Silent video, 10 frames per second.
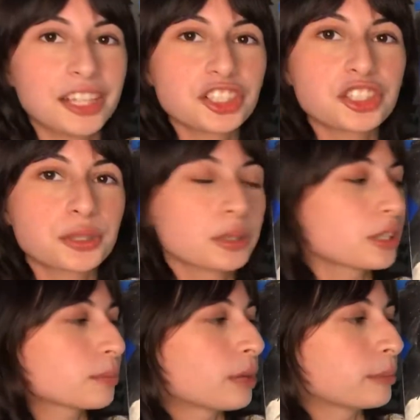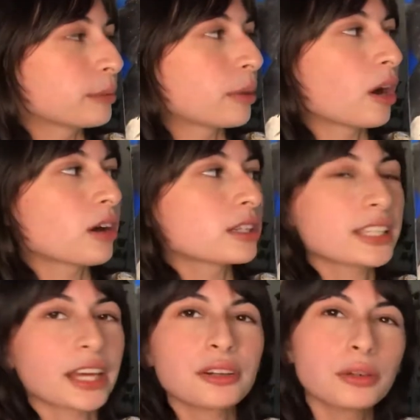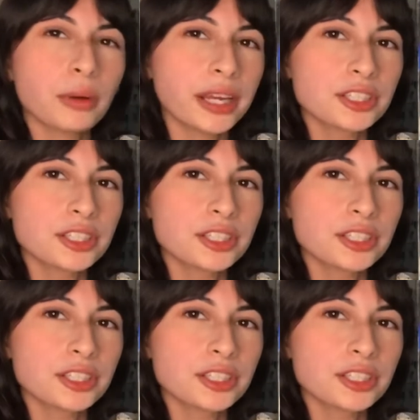just drew little puppy paws. I don't know why I